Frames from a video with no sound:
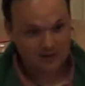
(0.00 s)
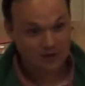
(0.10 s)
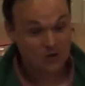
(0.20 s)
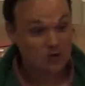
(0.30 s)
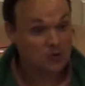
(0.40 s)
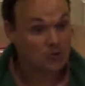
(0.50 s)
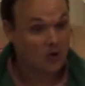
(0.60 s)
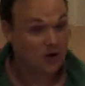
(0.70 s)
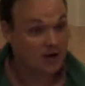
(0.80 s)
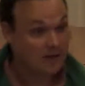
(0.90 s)
You
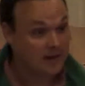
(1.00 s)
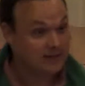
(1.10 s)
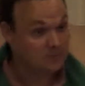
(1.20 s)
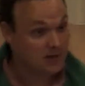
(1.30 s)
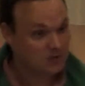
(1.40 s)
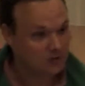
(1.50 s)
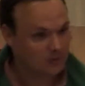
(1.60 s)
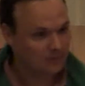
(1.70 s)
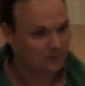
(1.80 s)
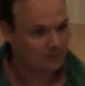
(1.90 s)
are not that special.
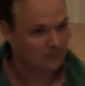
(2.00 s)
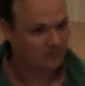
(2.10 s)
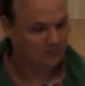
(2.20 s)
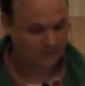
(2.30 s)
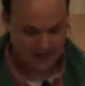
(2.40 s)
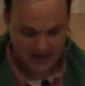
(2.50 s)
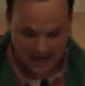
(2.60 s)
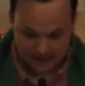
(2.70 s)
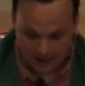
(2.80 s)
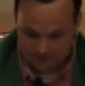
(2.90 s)

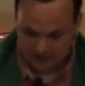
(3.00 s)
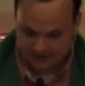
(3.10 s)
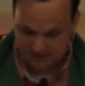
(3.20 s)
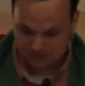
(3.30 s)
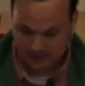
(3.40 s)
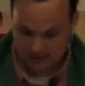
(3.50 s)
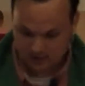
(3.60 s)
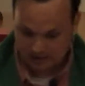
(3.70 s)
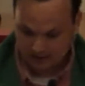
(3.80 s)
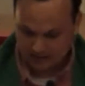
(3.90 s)
I love this
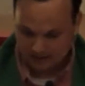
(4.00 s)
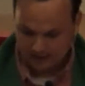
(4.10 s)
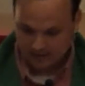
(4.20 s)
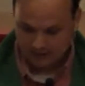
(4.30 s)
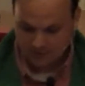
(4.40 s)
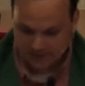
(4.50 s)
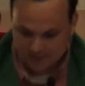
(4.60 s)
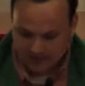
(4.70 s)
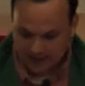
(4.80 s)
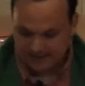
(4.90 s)
speech. You see,
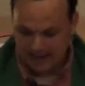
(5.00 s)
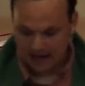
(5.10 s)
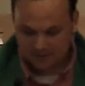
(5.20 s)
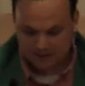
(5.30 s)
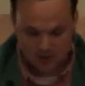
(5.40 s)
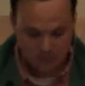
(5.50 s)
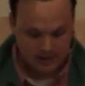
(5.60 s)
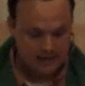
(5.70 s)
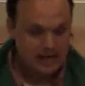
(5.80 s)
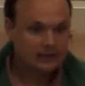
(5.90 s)
because I think
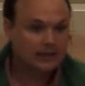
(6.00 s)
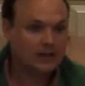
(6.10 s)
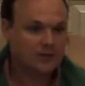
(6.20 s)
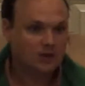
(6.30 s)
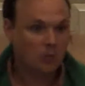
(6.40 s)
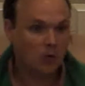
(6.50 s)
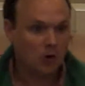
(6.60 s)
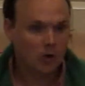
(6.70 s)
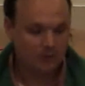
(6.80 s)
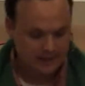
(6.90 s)
we live in a
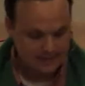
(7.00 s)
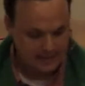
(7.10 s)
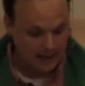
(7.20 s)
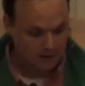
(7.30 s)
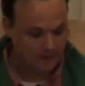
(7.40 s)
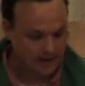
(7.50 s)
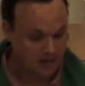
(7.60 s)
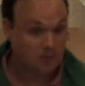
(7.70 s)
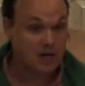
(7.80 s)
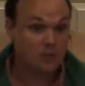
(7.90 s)
world that has
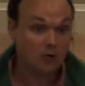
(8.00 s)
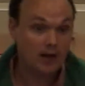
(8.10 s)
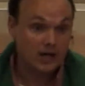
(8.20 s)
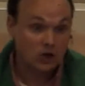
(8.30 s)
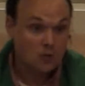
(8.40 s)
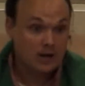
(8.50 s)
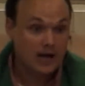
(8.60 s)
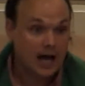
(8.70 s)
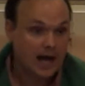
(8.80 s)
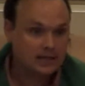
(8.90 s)
elevated people like you and
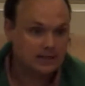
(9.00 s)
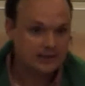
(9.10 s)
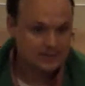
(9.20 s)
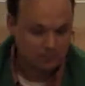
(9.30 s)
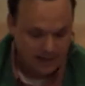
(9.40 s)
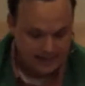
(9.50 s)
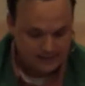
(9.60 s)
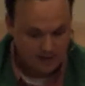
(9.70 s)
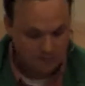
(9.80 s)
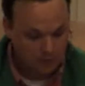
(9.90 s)
I to this
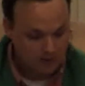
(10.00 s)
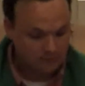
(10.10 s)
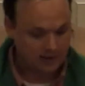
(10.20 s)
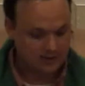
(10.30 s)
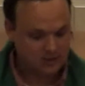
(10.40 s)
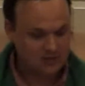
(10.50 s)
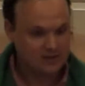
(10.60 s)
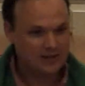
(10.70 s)
place of privilege.